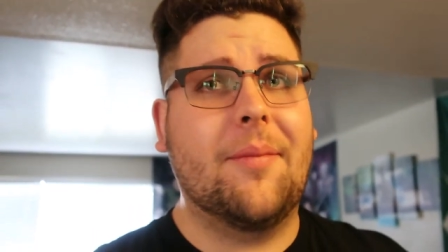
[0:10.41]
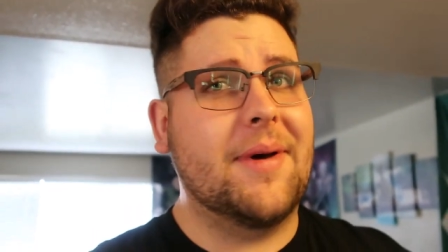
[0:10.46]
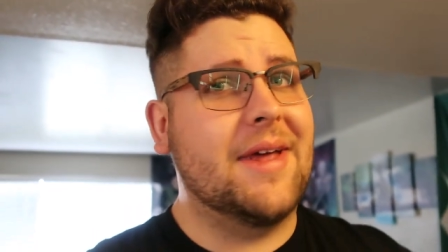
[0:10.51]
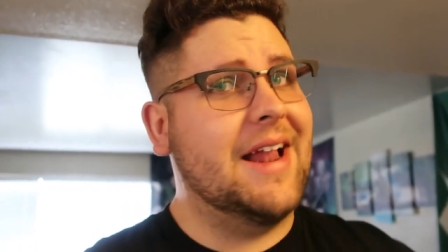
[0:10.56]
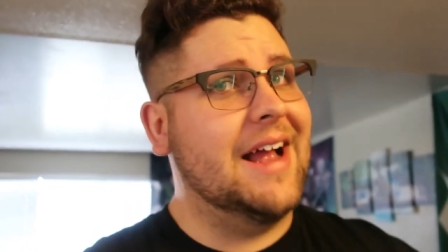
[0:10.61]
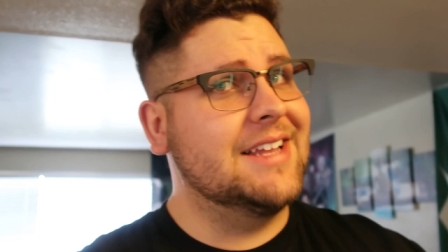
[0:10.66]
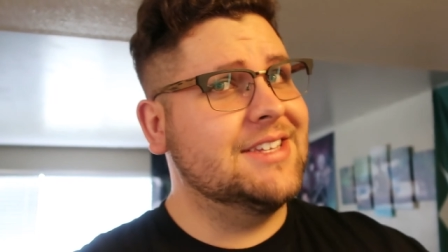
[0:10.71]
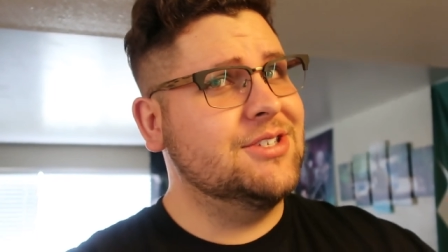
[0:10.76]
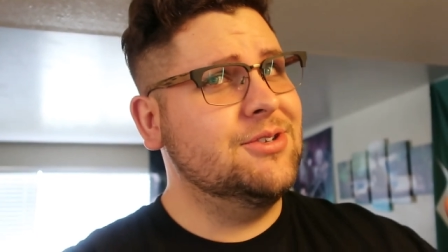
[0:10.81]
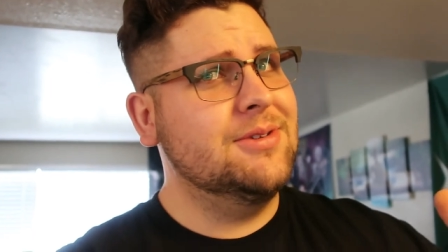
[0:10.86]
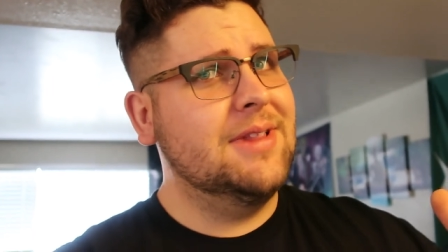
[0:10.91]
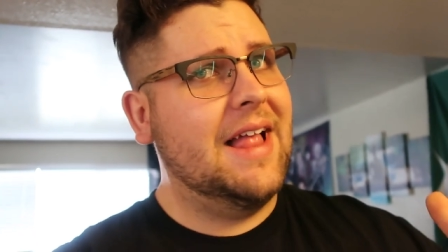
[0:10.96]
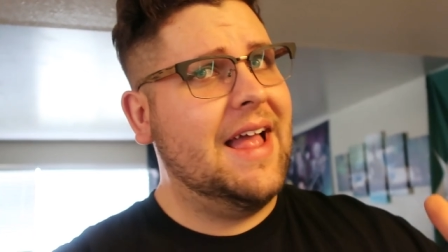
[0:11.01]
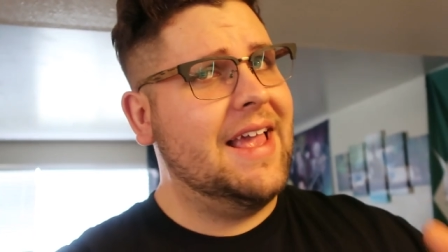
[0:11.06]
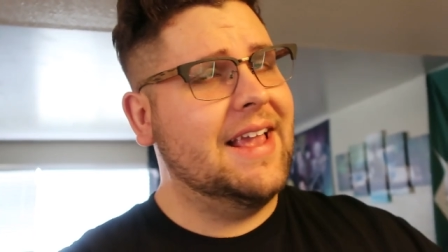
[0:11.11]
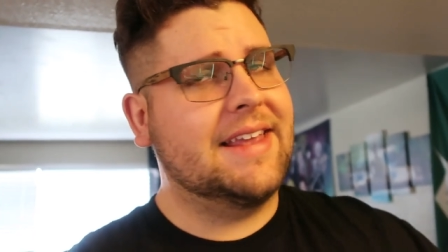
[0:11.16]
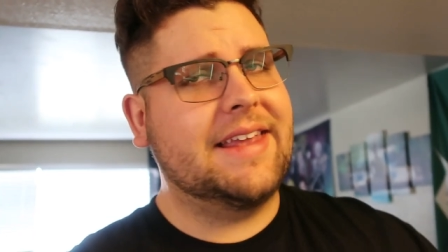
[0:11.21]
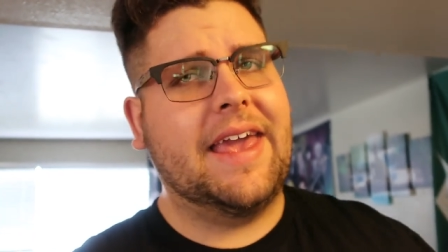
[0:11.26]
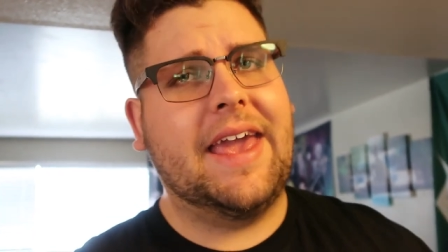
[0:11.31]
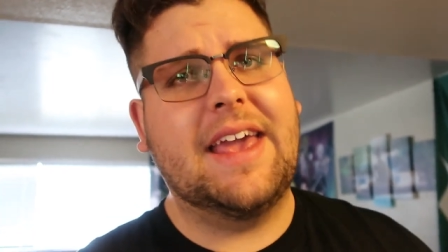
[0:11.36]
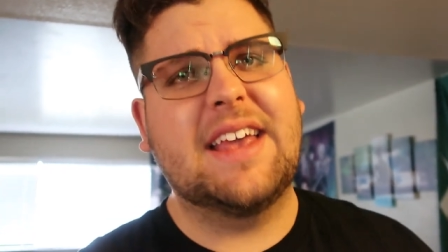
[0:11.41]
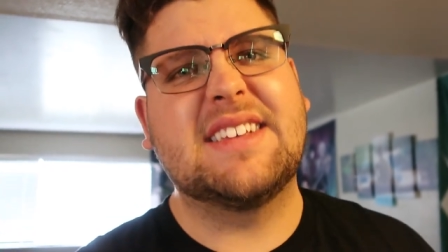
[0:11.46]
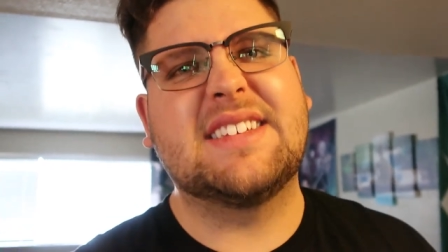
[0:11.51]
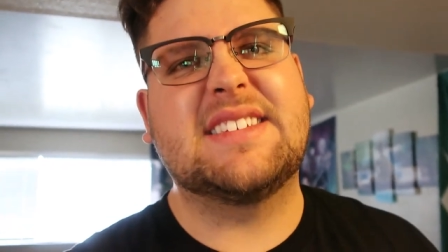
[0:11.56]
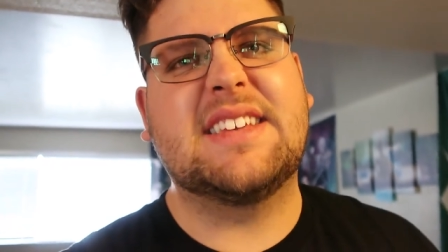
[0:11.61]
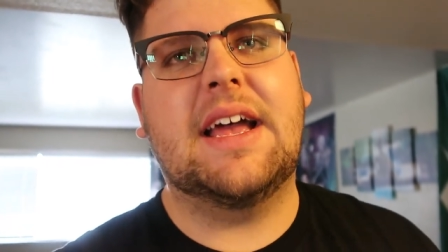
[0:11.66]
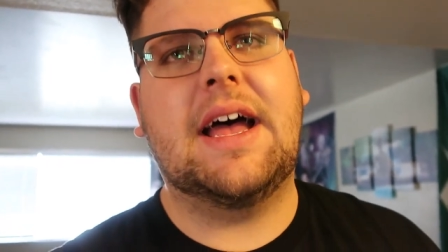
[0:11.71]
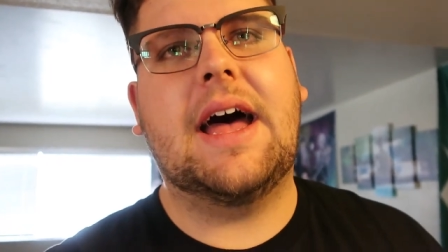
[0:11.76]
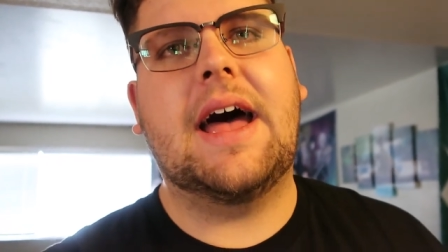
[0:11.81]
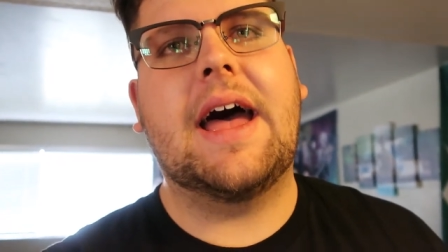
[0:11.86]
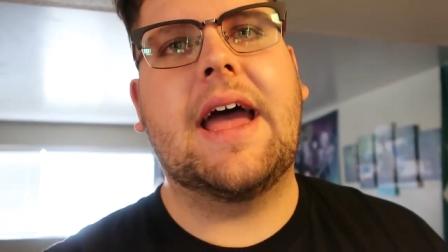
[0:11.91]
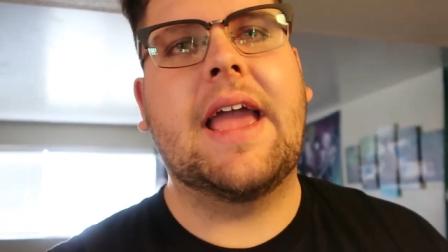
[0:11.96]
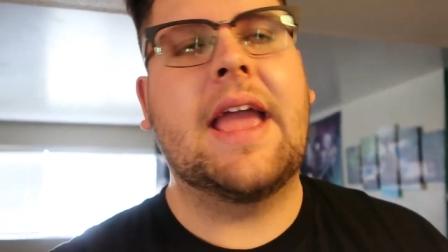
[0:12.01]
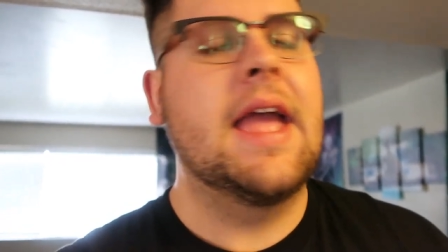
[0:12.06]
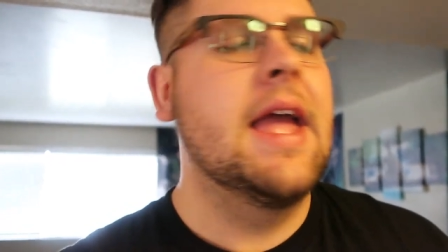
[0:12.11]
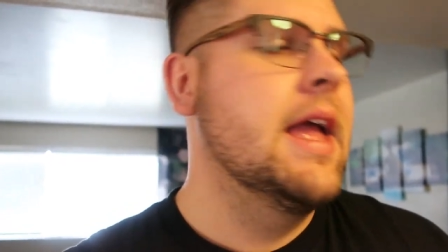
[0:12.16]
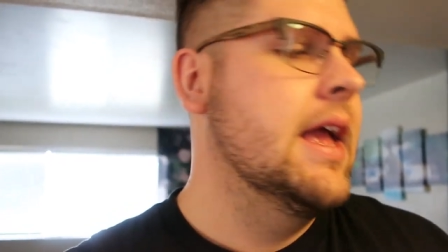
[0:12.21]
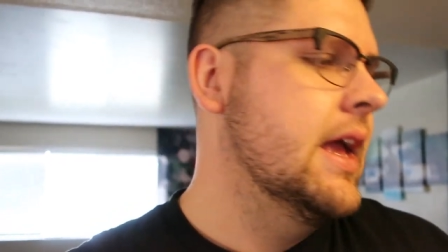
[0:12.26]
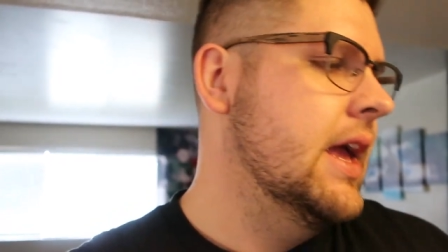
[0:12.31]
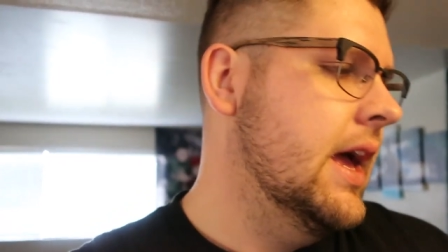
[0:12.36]
but I do like
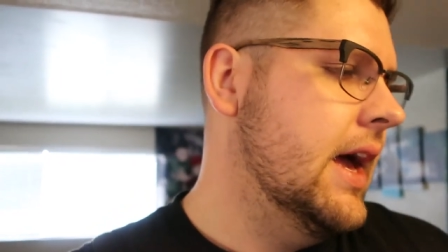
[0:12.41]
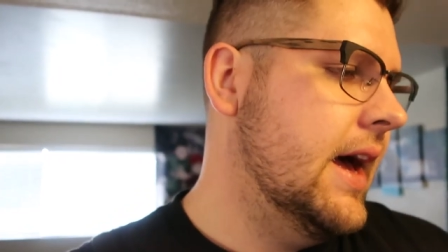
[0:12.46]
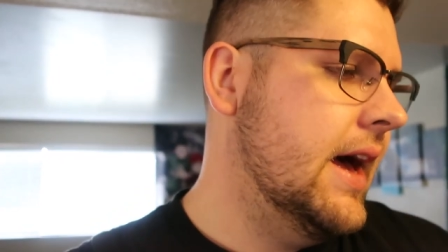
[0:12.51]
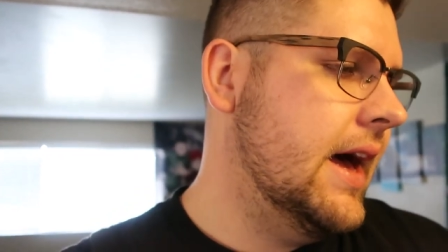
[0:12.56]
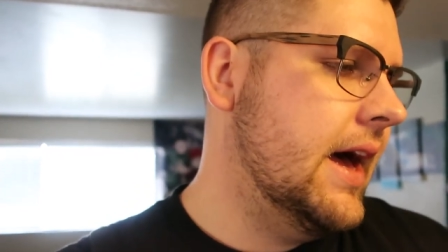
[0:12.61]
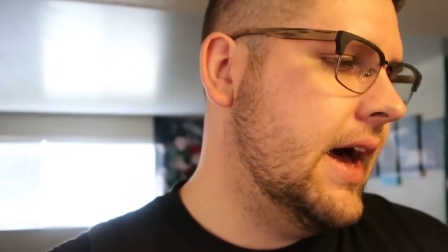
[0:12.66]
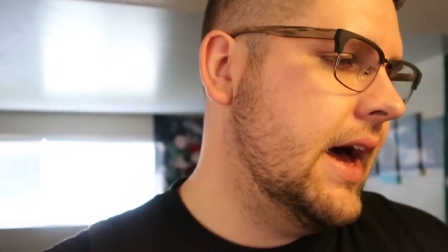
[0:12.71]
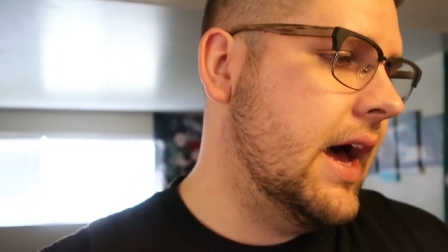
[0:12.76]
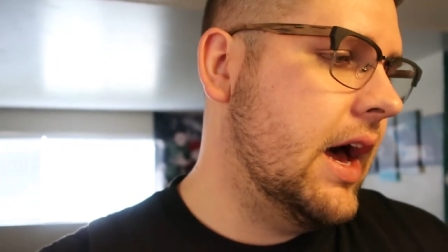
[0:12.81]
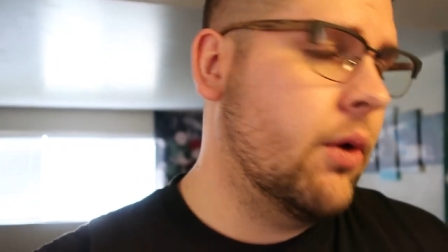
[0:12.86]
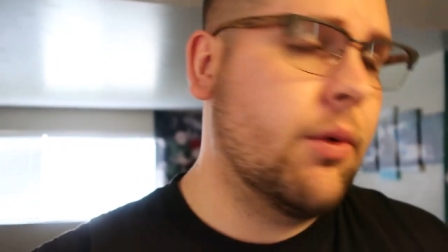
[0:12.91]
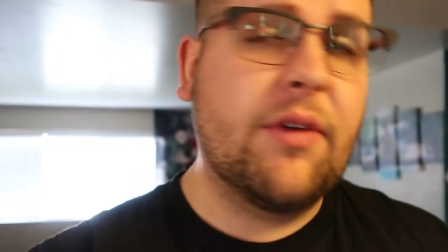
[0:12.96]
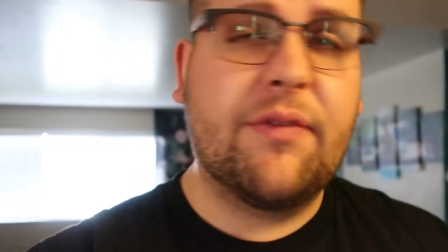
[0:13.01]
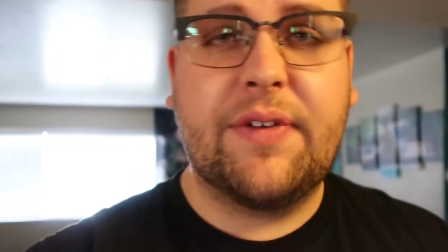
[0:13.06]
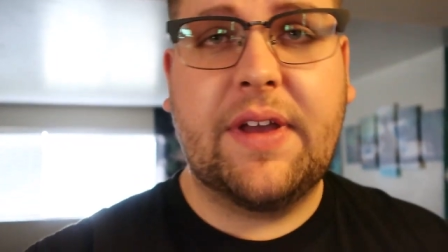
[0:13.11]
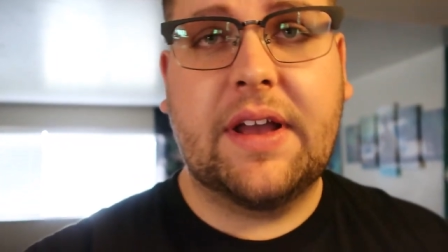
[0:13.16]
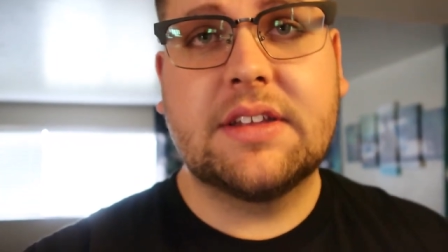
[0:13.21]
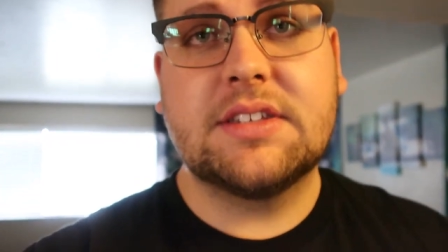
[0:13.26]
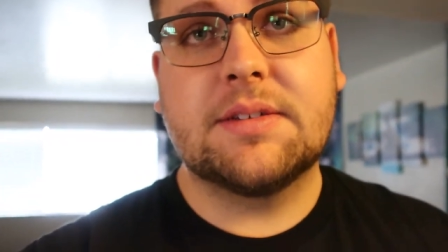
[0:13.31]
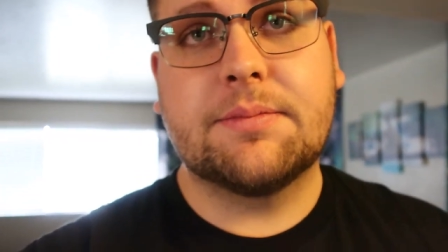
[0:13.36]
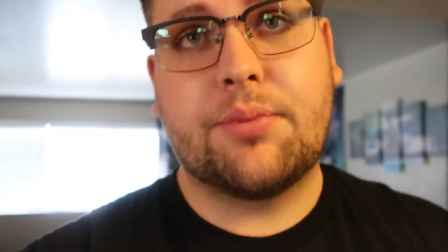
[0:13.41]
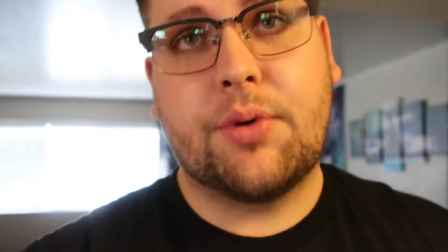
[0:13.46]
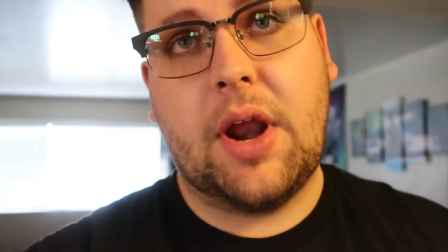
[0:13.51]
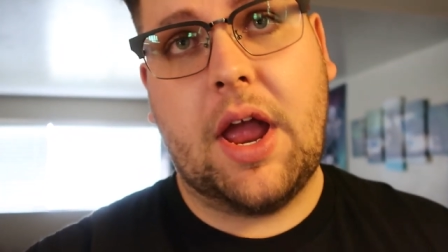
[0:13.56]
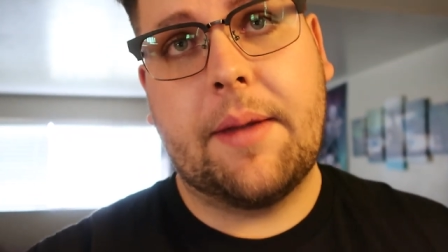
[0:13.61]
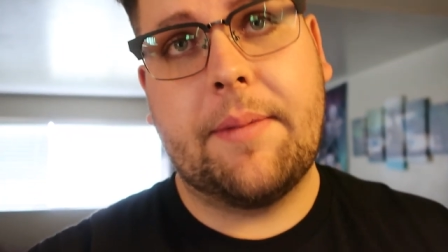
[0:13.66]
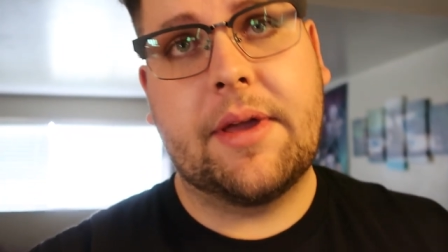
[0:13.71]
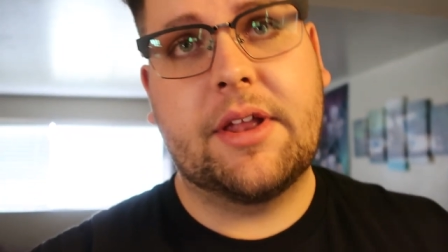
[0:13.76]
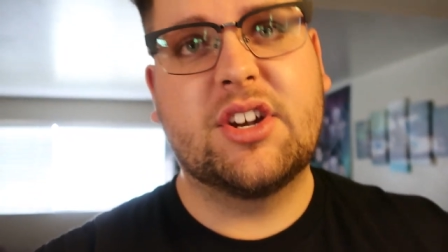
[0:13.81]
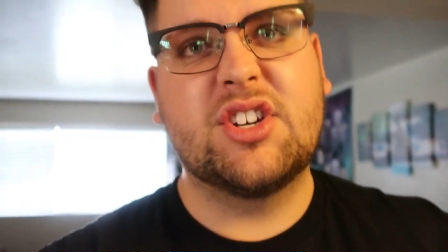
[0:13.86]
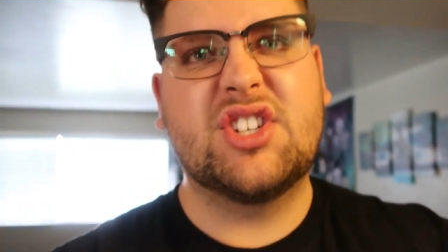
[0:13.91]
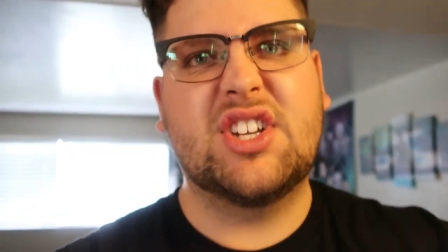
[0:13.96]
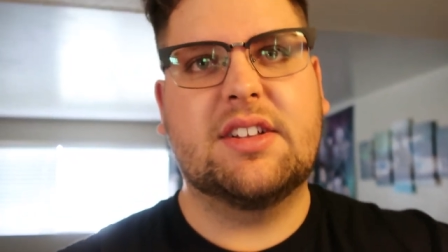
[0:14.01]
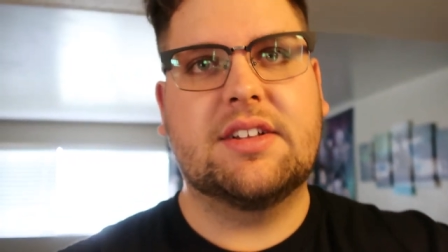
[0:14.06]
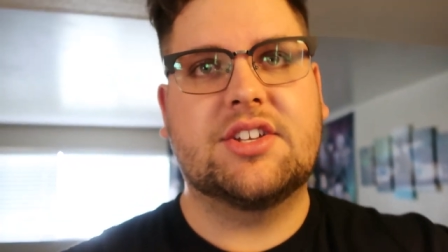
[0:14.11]
KSI. Uh, we found some Prime Energy.